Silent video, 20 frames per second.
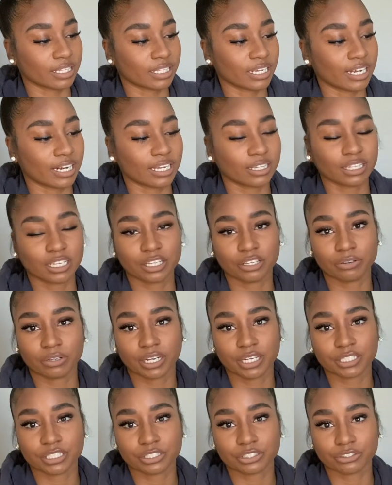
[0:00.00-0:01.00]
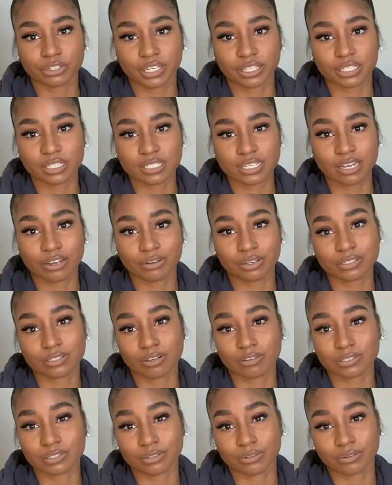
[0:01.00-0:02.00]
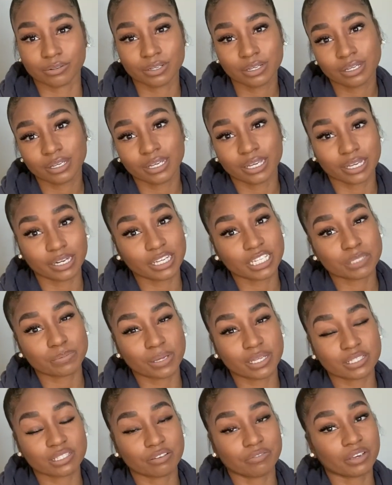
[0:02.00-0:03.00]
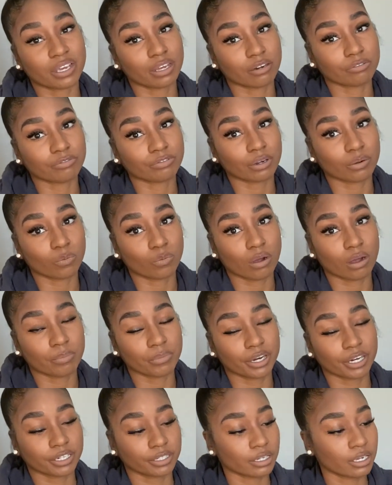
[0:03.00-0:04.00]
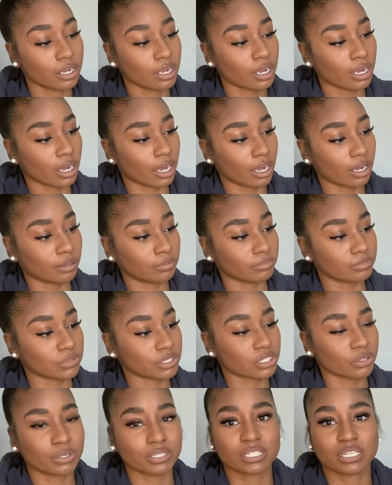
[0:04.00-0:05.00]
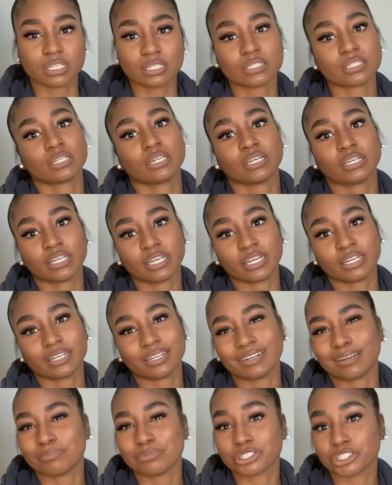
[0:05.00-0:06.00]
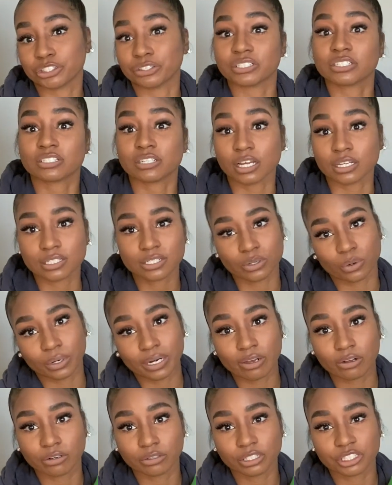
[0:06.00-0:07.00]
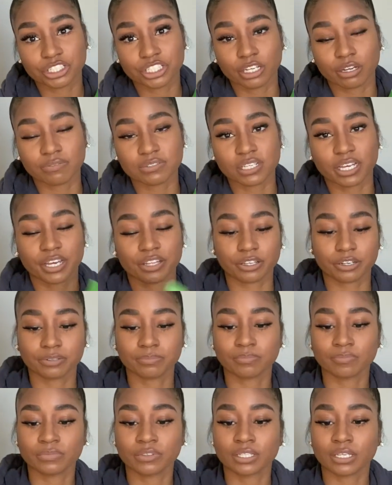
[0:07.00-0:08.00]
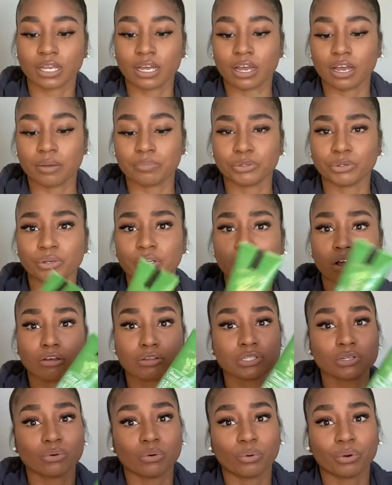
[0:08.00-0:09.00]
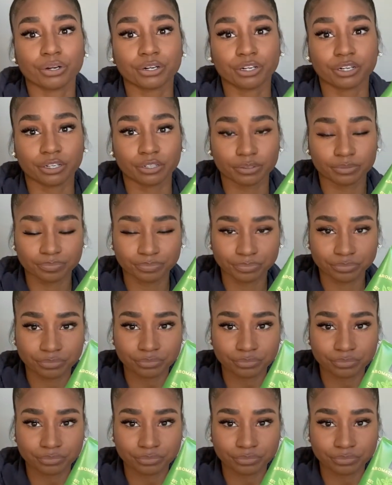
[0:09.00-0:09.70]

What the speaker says: that, I think you guys should try this out. It's also inexpensive and from Walmart. So it's easy to get, and I'm sure it's not sold out on the shelves either. You can also order